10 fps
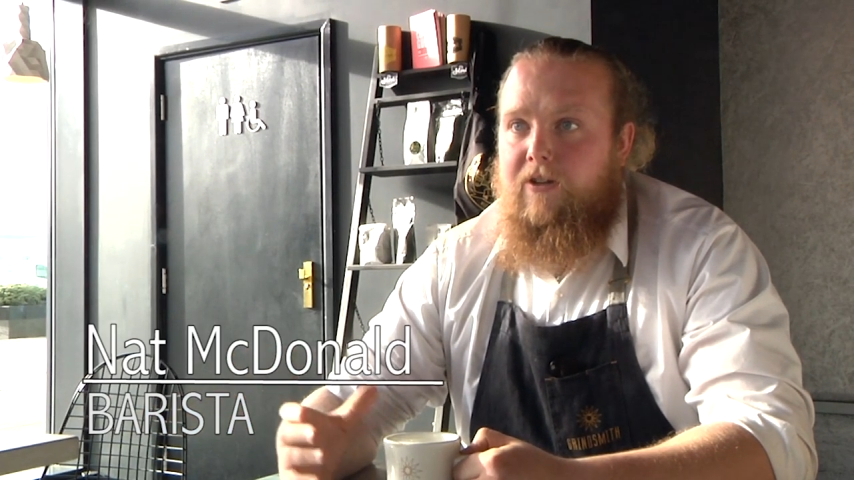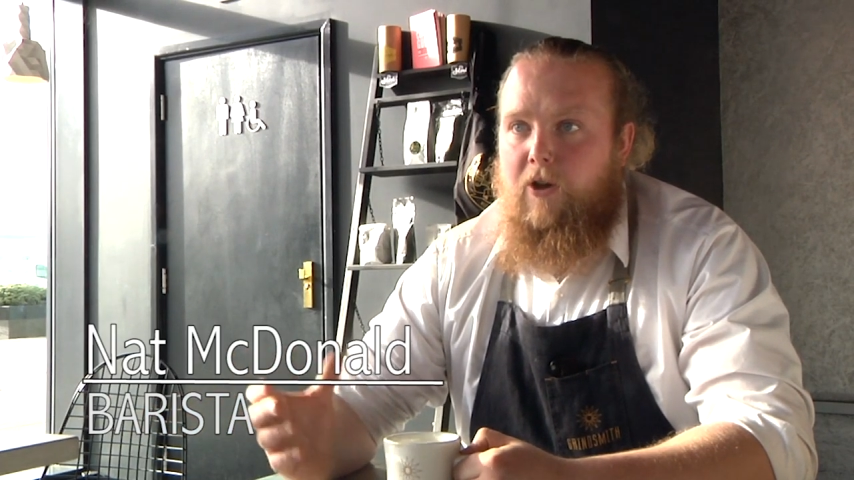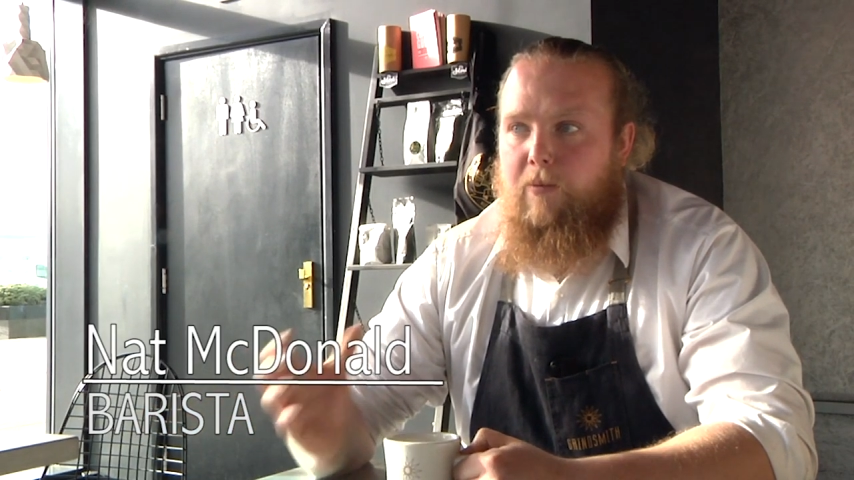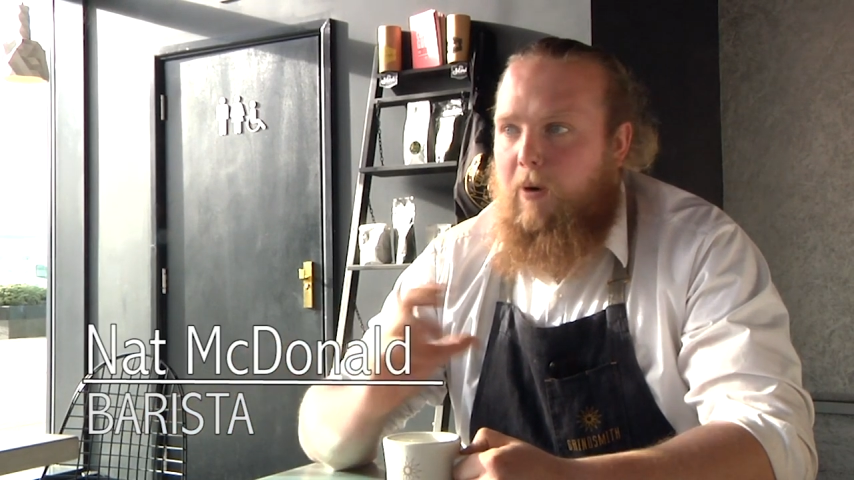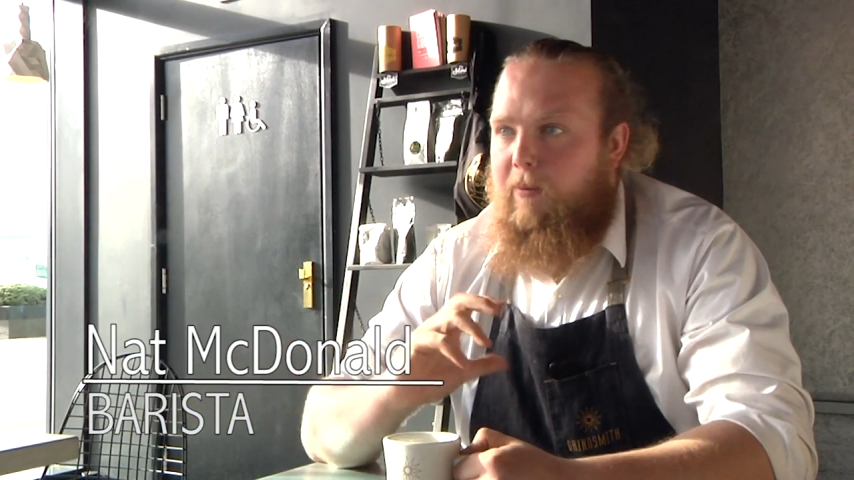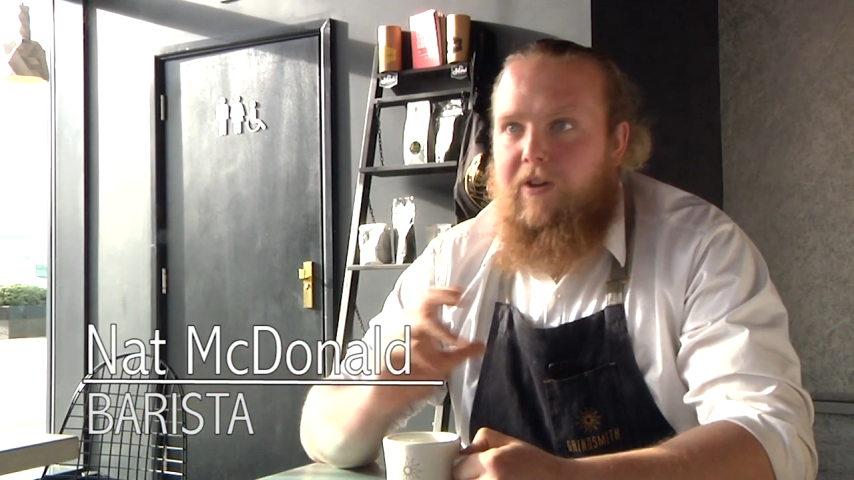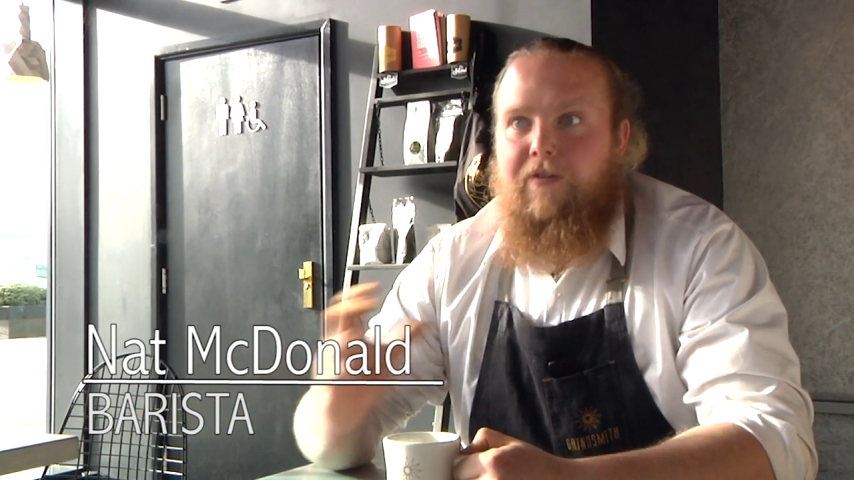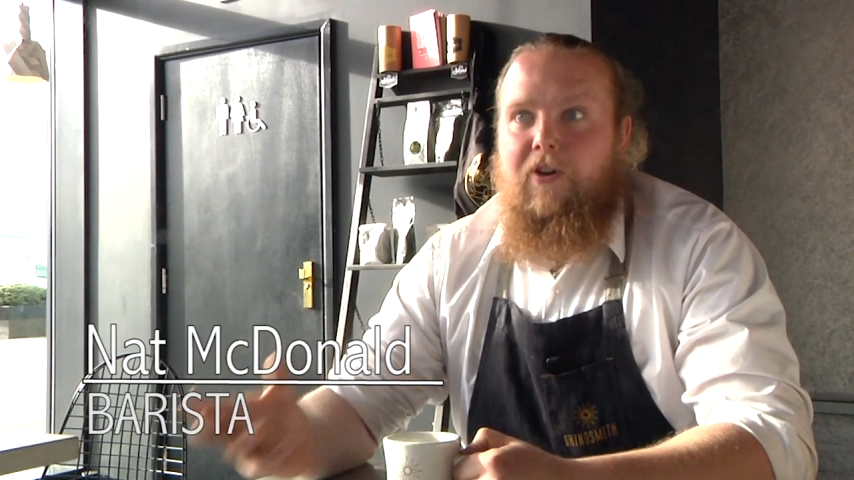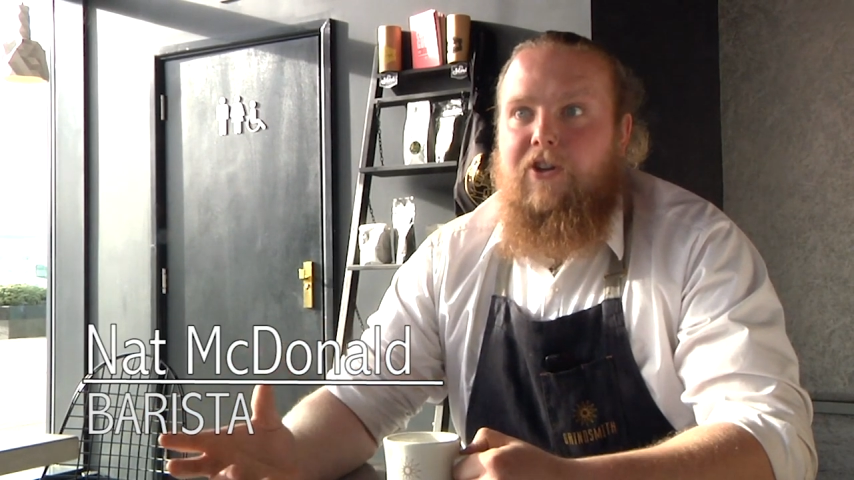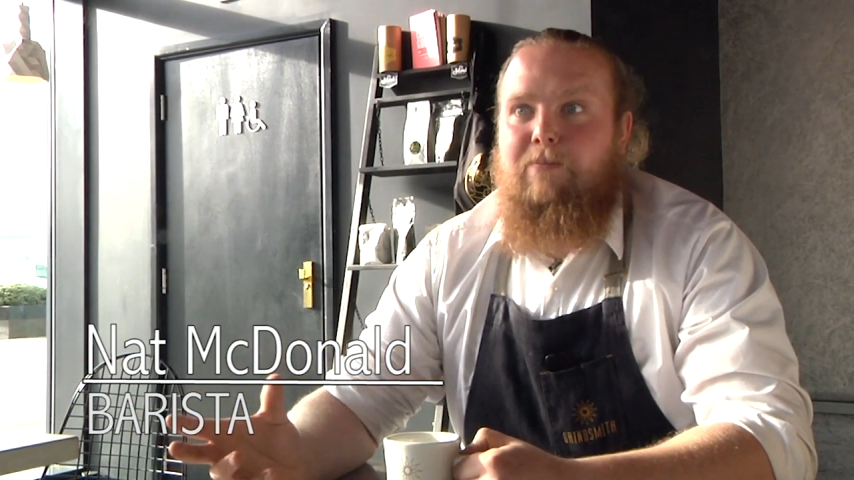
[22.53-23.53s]
you're probably the
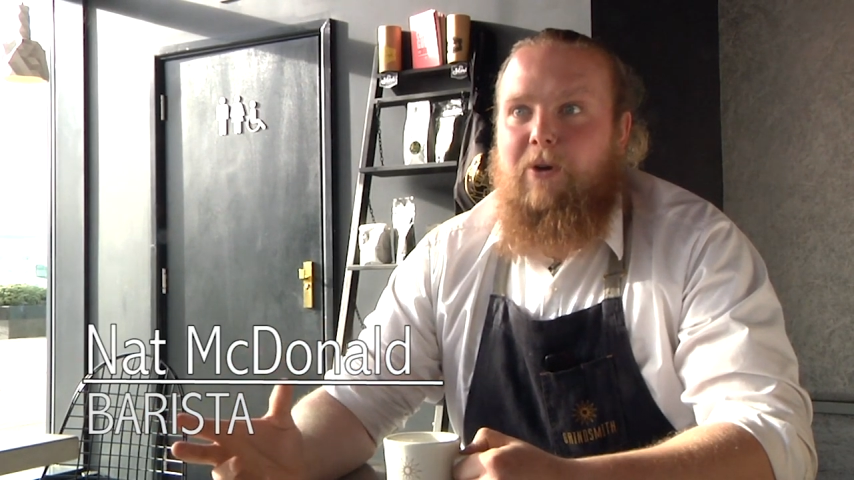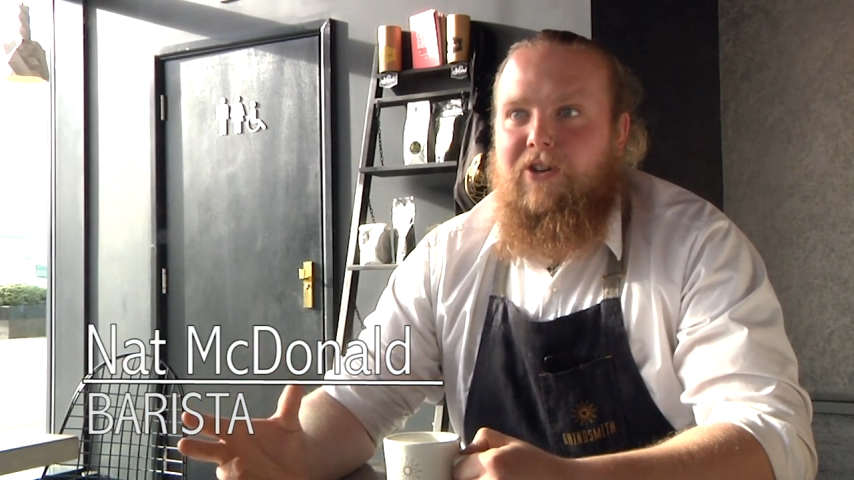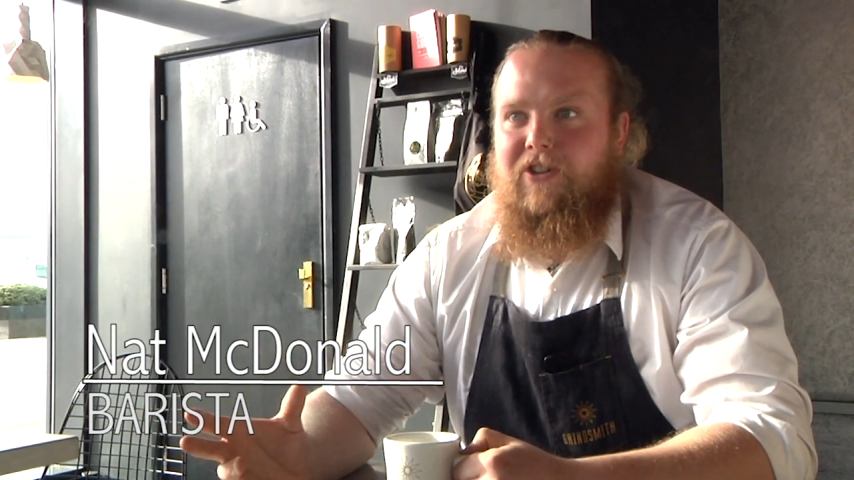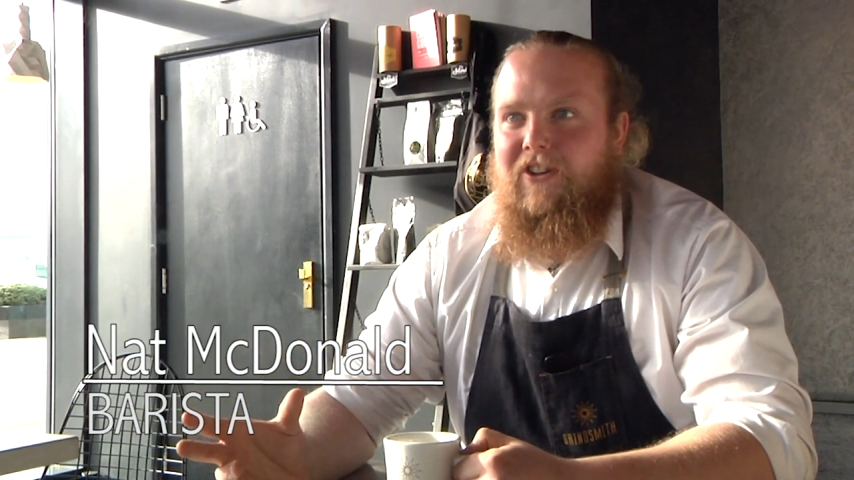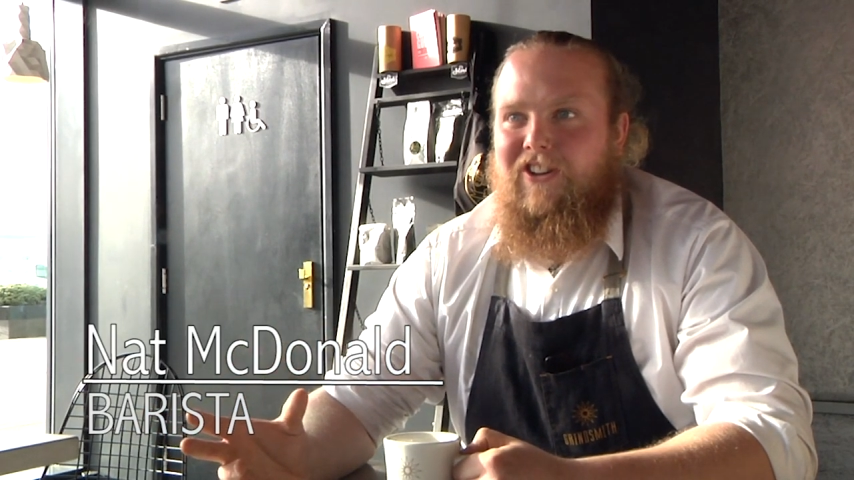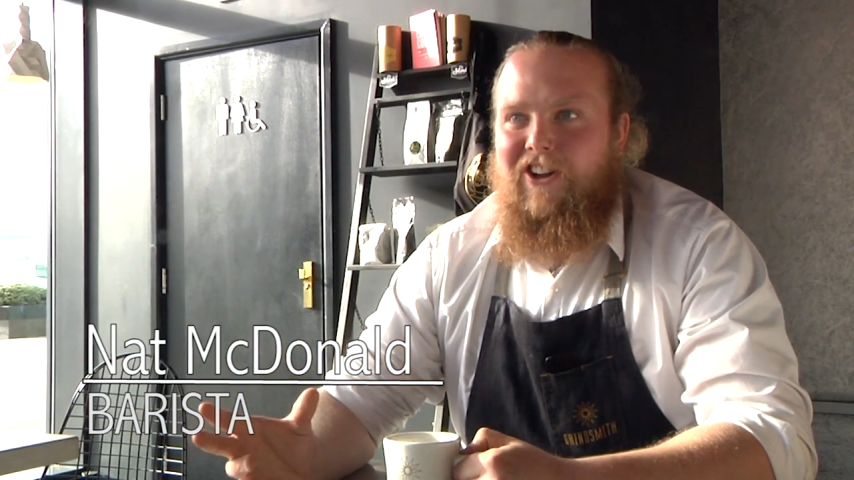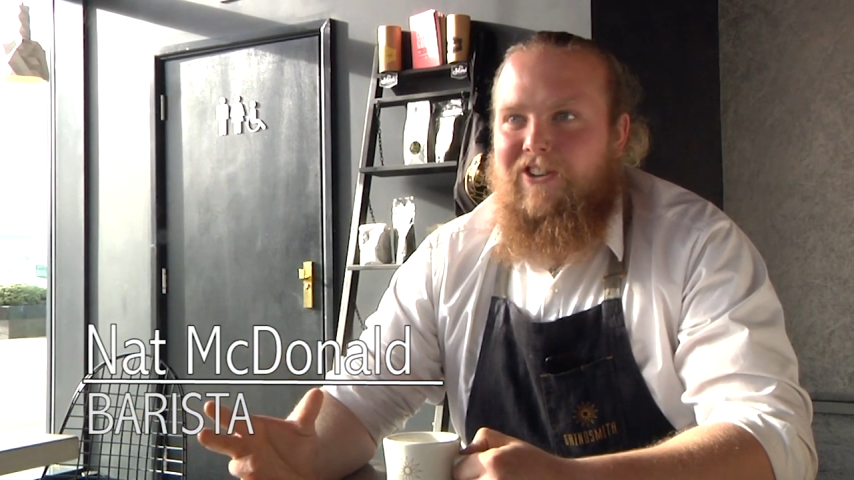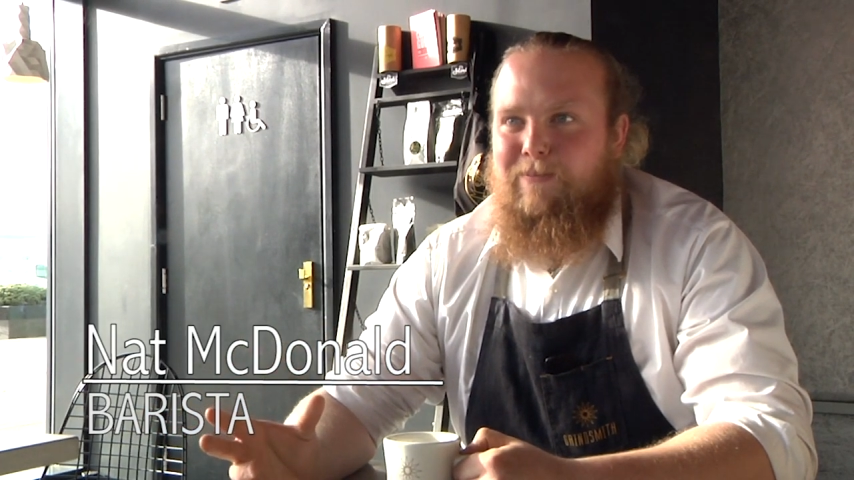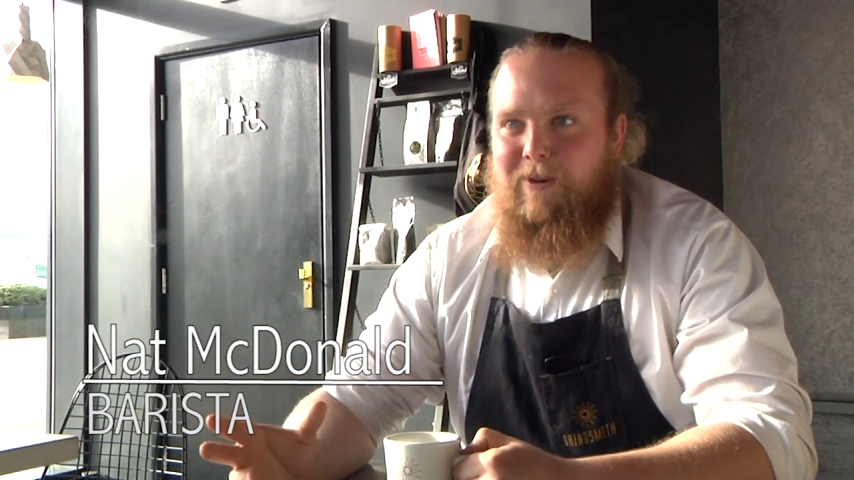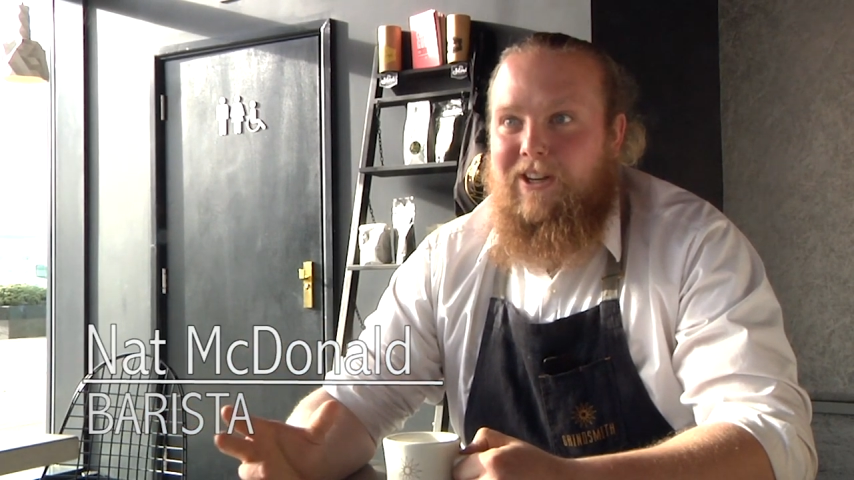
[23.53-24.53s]
first person that they're
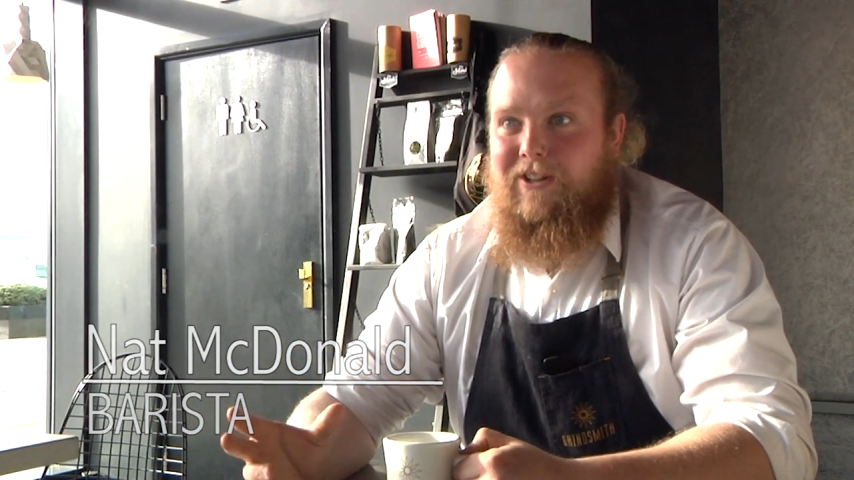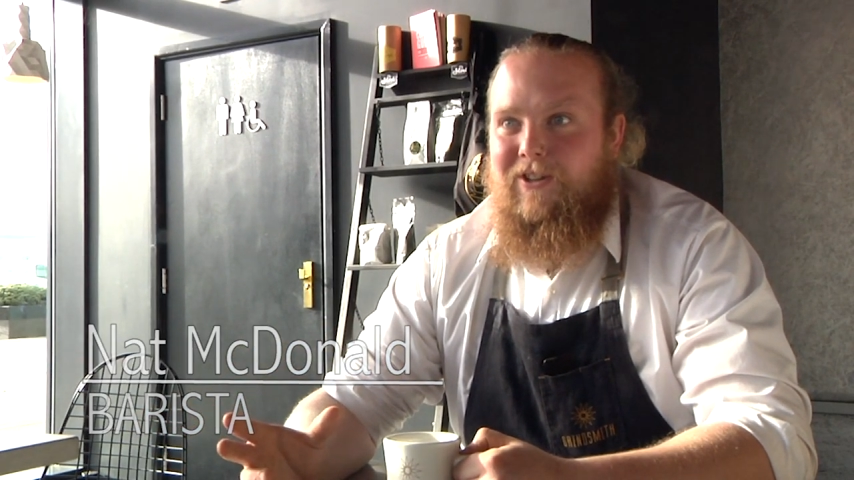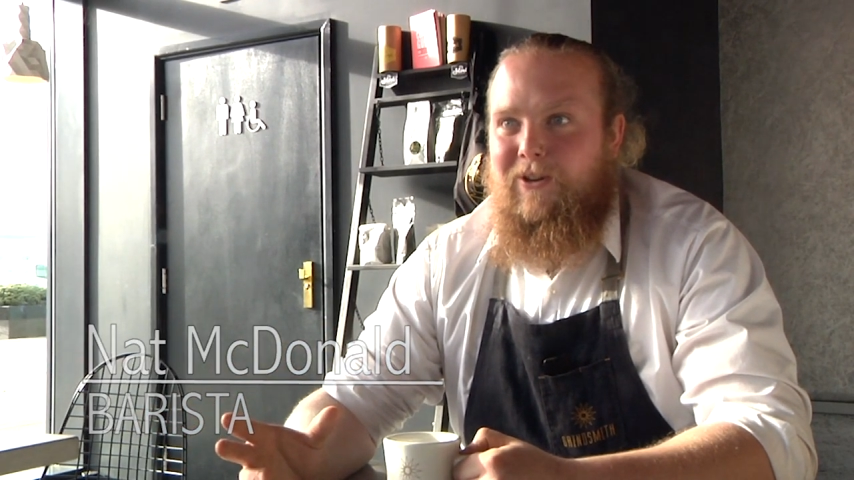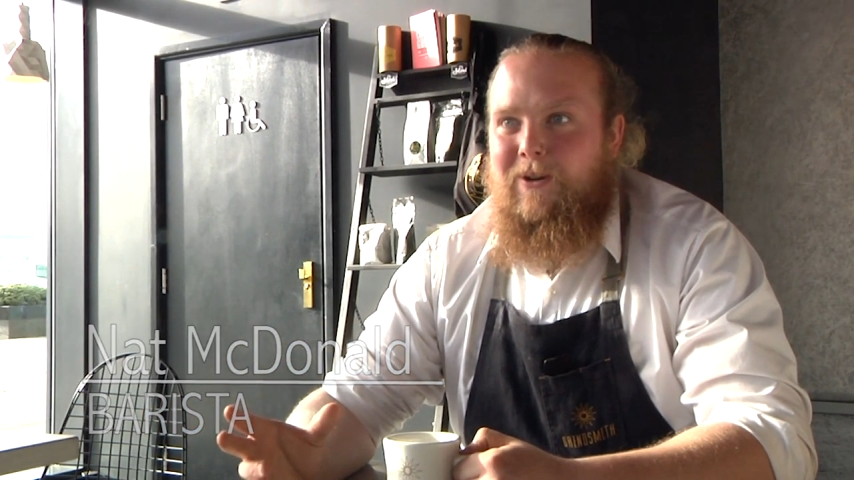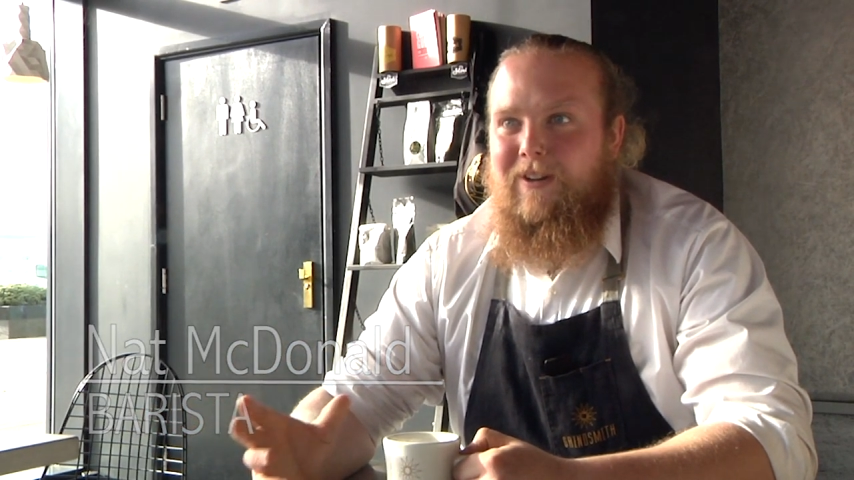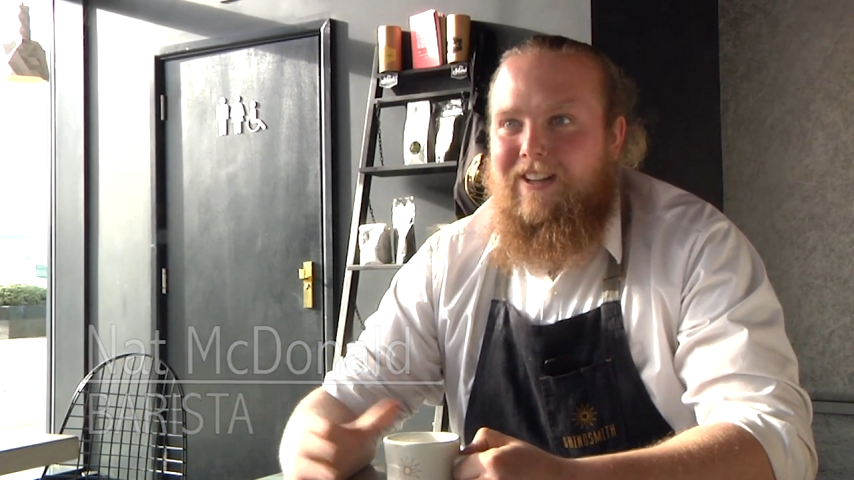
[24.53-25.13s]
speaking to.